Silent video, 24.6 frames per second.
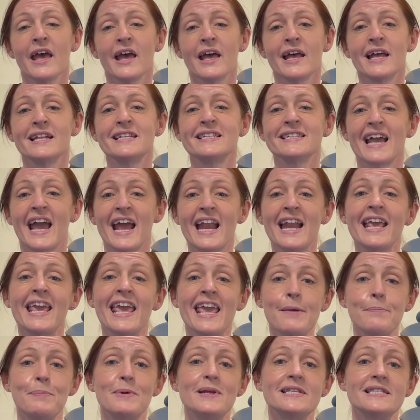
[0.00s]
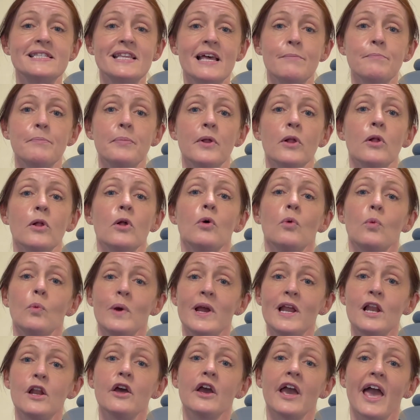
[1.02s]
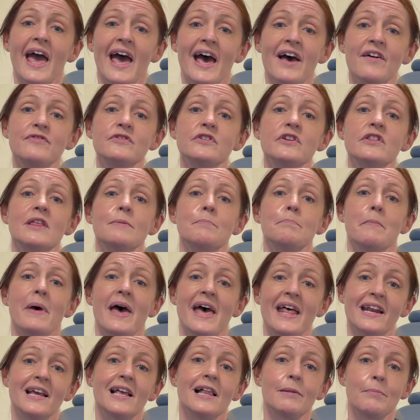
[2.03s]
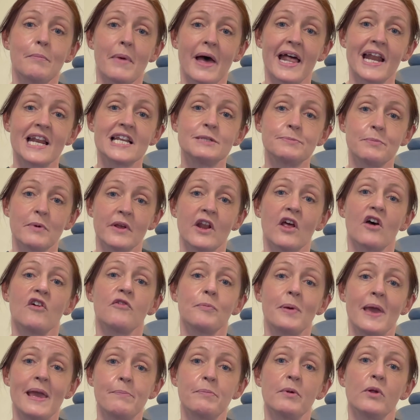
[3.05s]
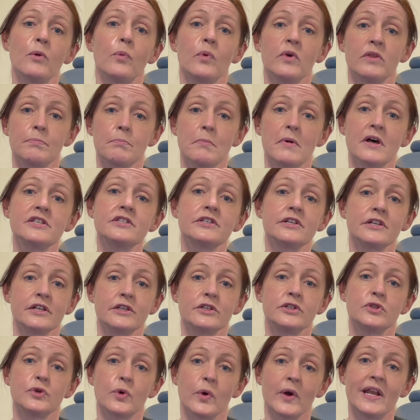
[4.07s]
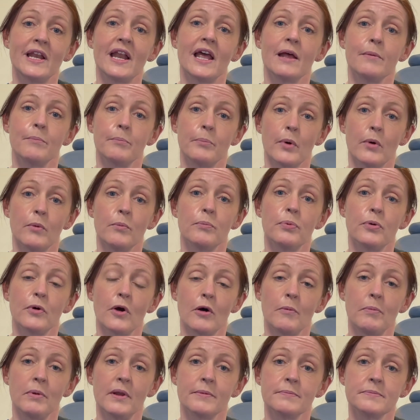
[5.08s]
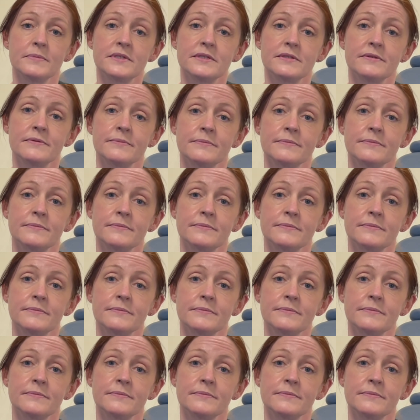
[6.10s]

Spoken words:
To kind of keep it simple, we look after the medical management of people with muscle, joint and bone problems.